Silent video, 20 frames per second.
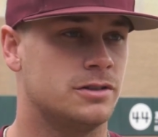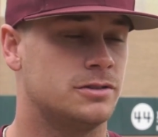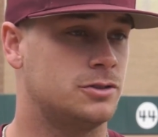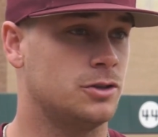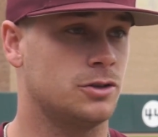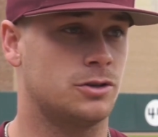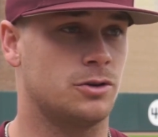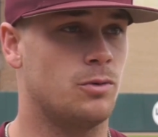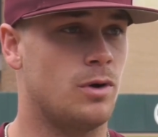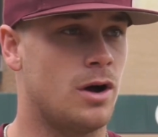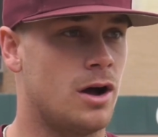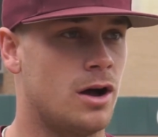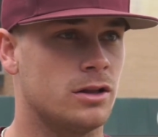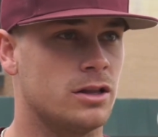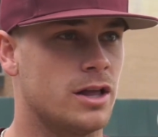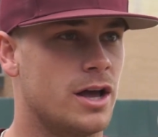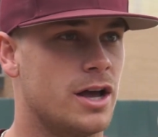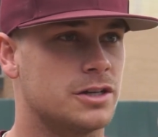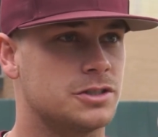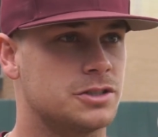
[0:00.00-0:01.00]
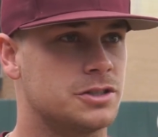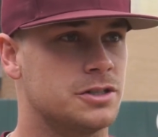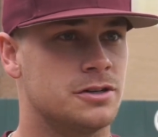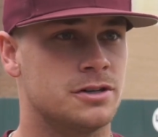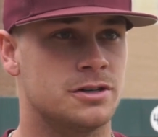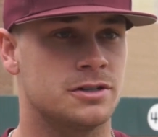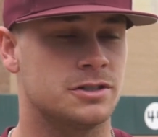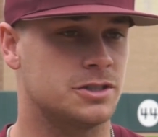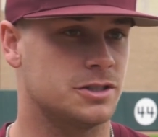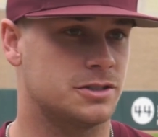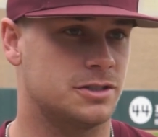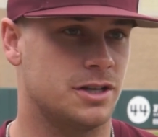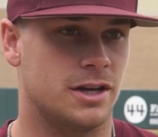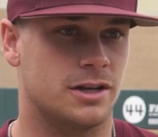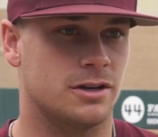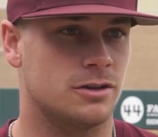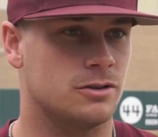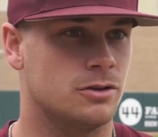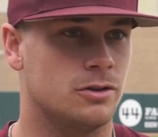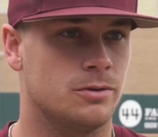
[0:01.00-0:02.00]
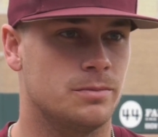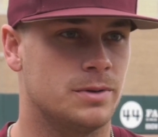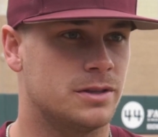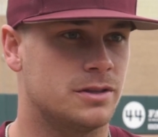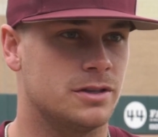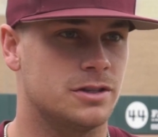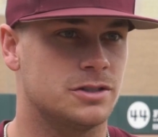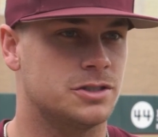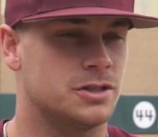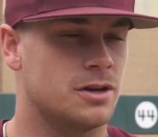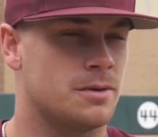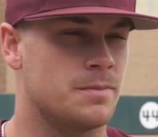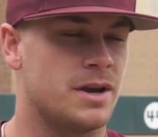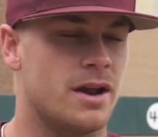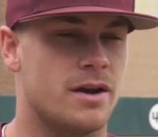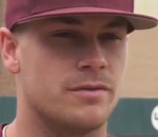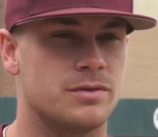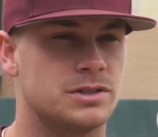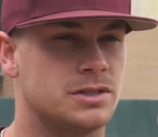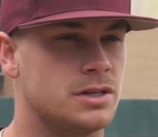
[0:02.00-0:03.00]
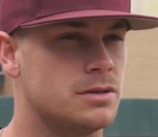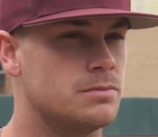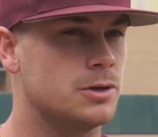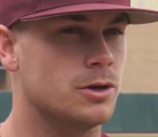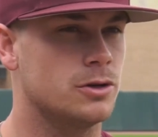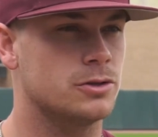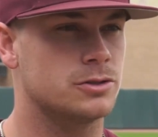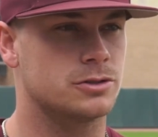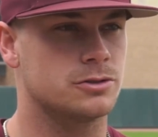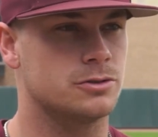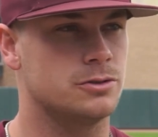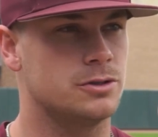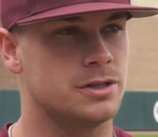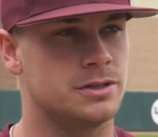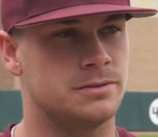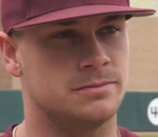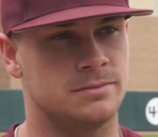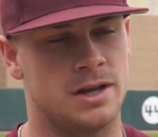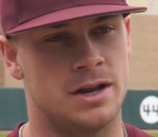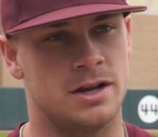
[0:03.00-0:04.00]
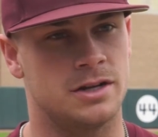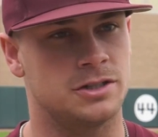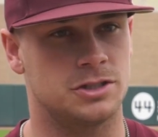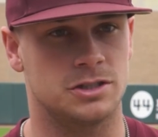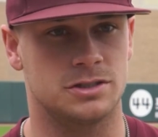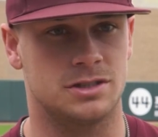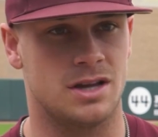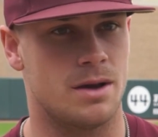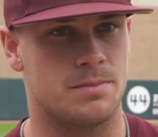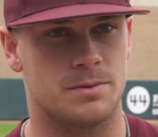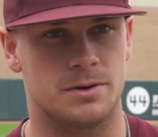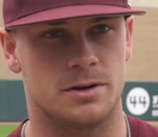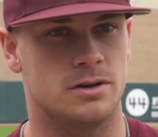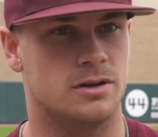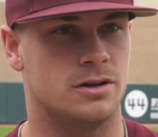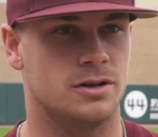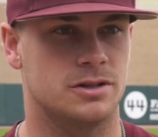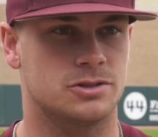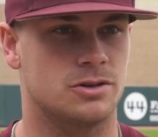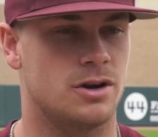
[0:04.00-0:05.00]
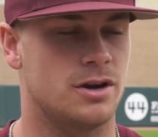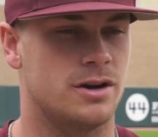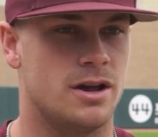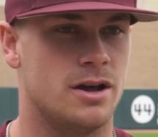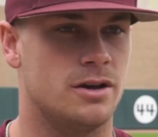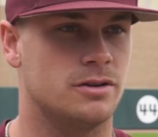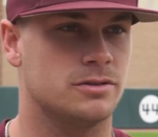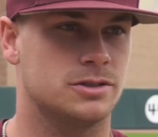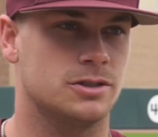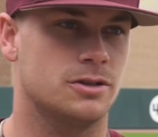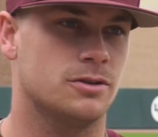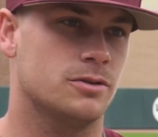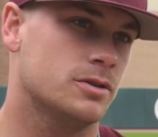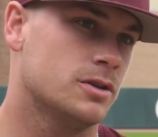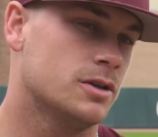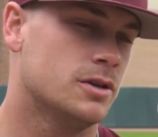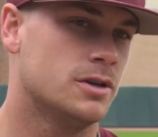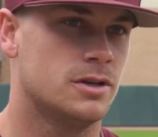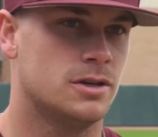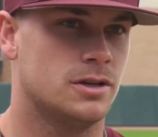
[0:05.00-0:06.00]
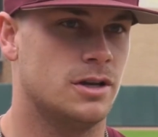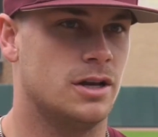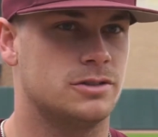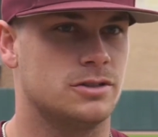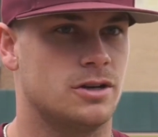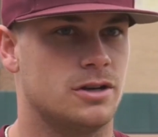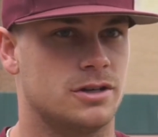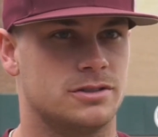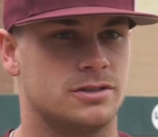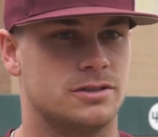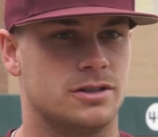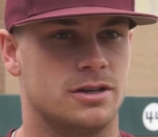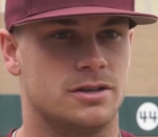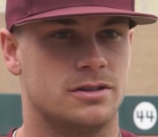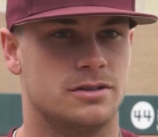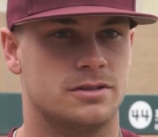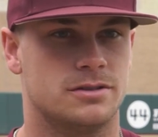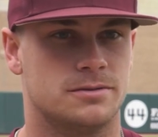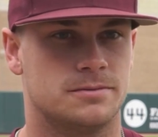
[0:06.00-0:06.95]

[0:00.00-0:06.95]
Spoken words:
Took a while last year, and it's just taking a little bit this year. I mean, every team goes through it, and it's just happening to us right now. So that's all I can say.